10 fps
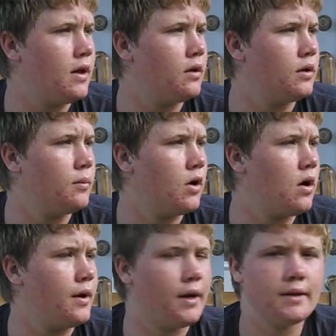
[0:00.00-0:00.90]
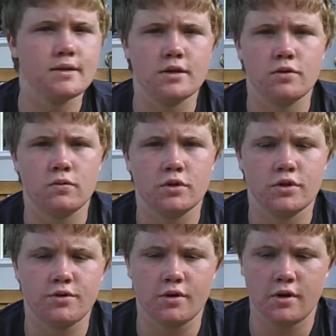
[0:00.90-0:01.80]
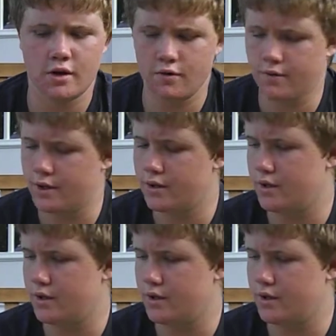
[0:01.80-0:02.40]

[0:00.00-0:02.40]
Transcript: killing broadheads that you want to shoot a deer with,